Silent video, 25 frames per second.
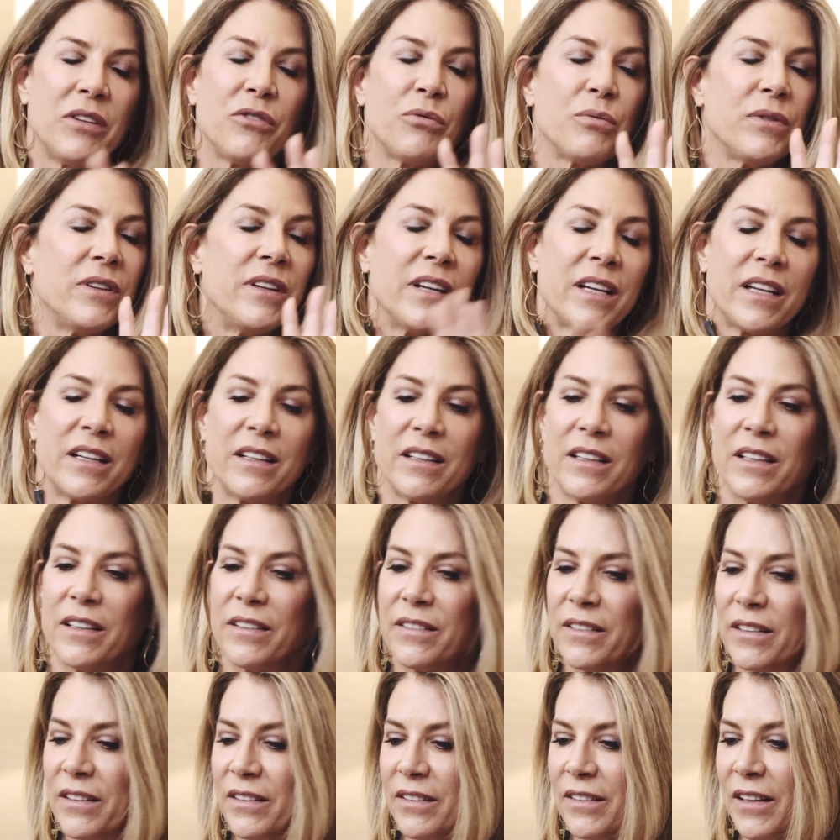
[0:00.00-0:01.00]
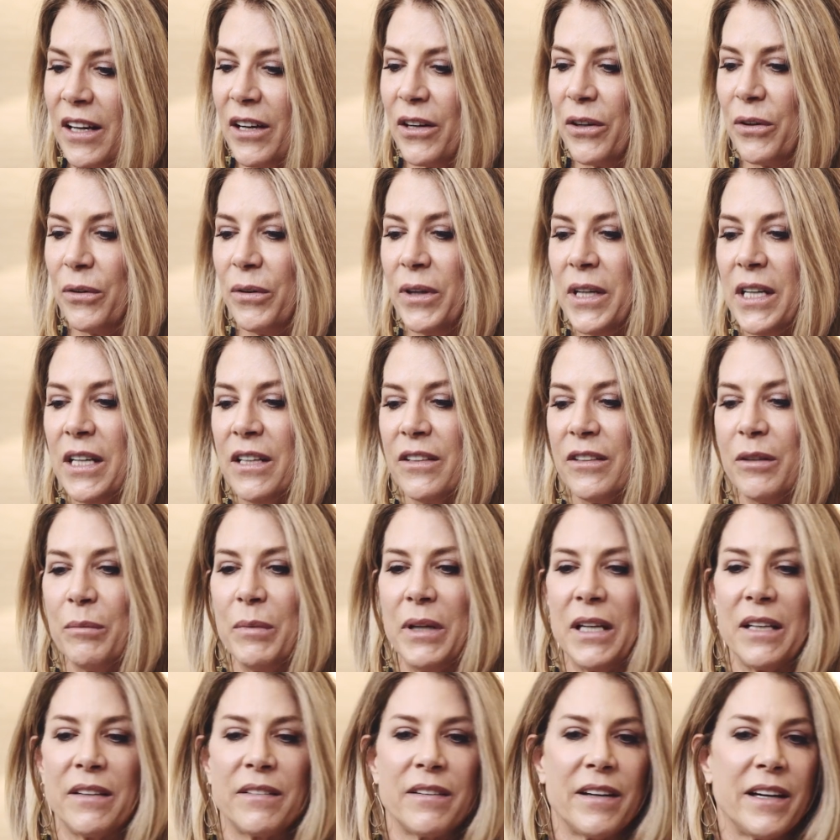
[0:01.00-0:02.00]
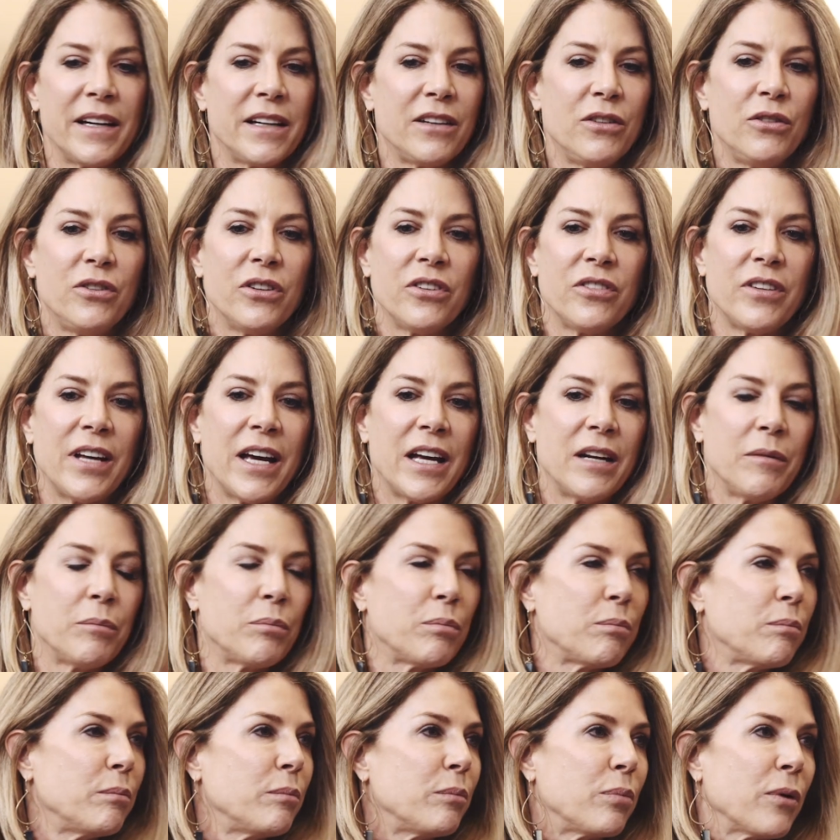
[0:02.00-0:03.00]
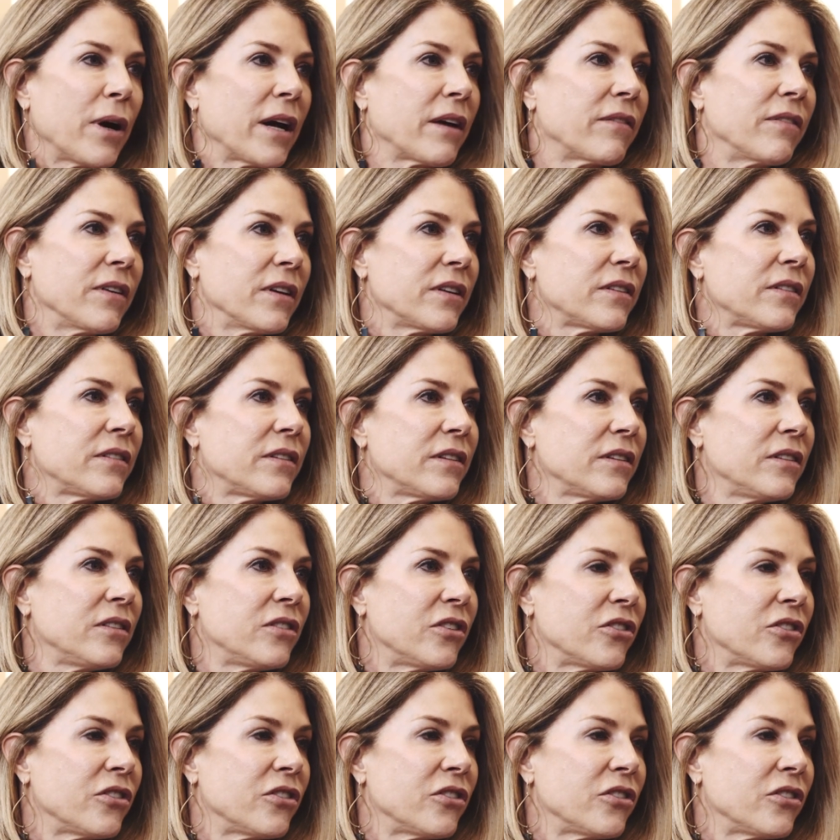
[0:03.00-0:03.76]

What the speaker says: it's ridiculous. So to me, it's like you just had breakfast,